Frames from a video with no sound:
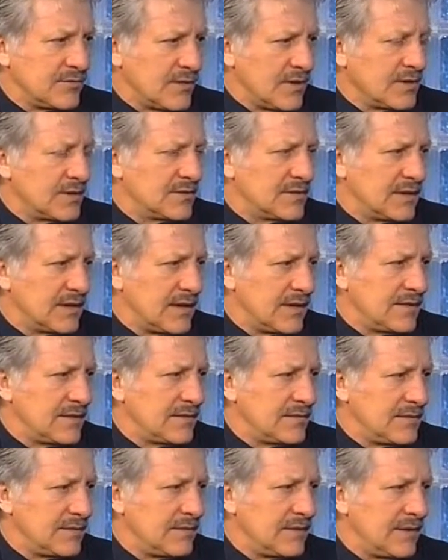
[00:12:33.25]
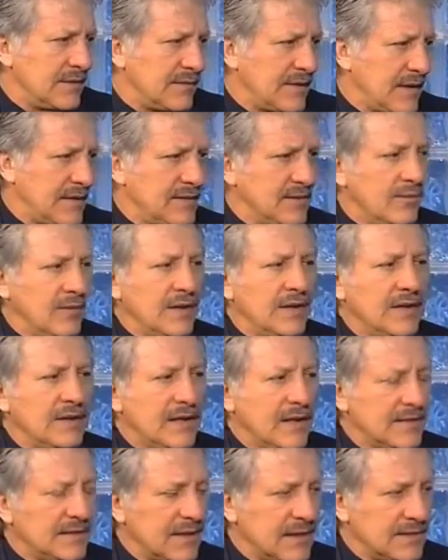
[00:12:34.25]
drugs to get them to be
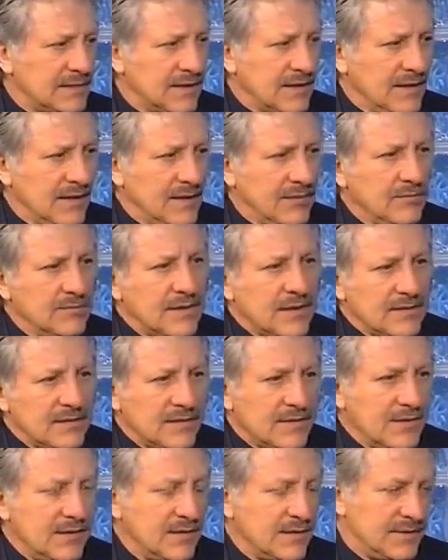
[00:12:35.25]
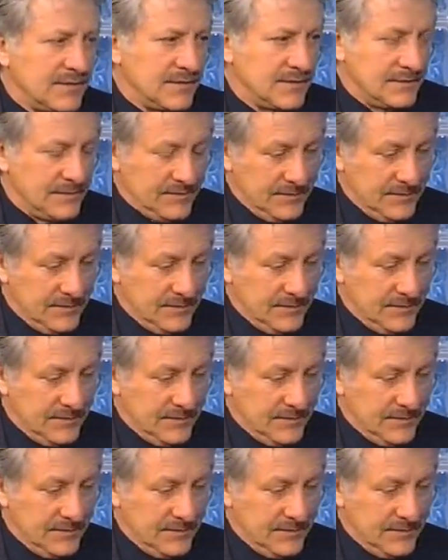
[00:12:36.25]
evaluated at that time? That's another.